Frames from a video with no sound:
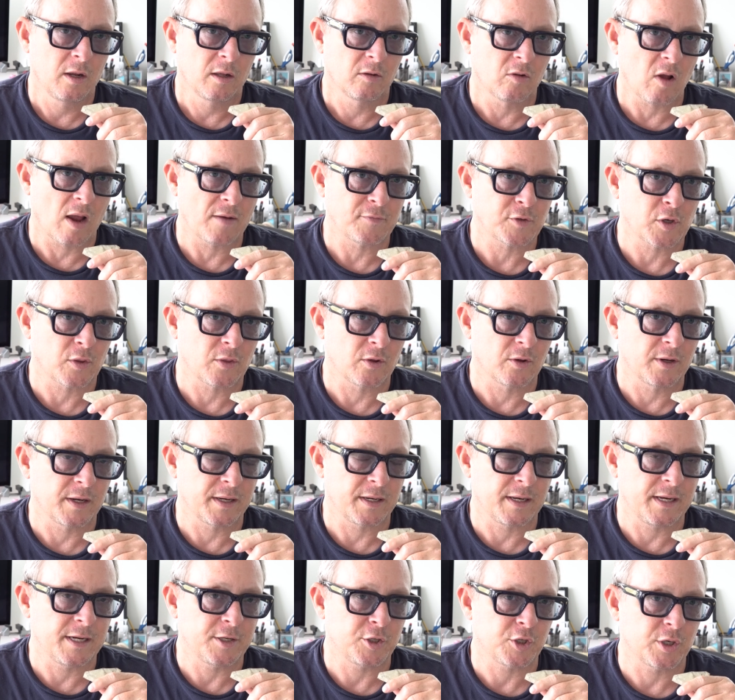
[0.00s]
lives on the
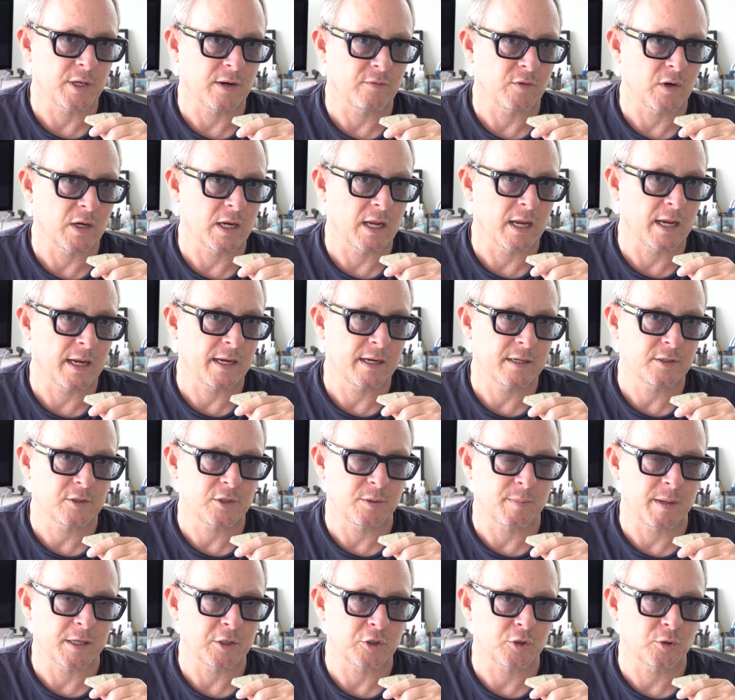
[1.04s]
line each and every day
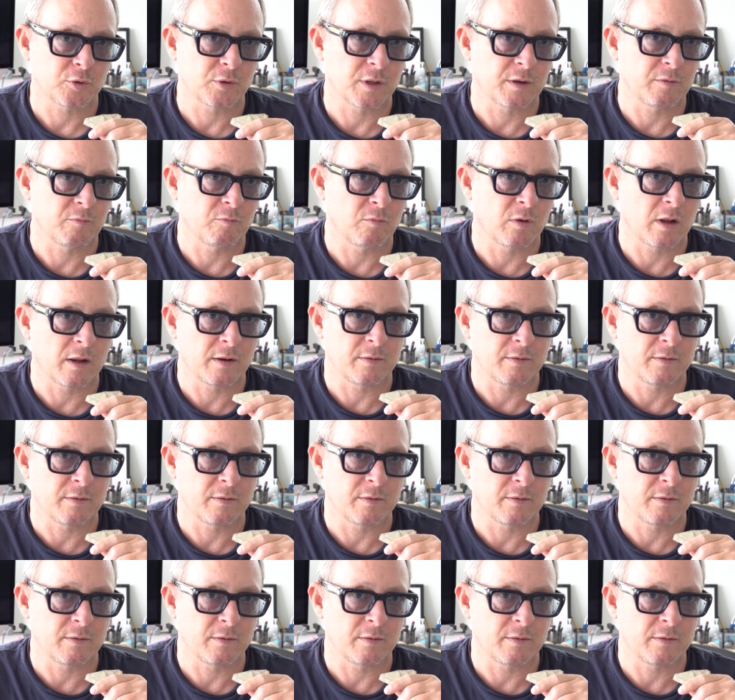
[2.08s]
to make sure that,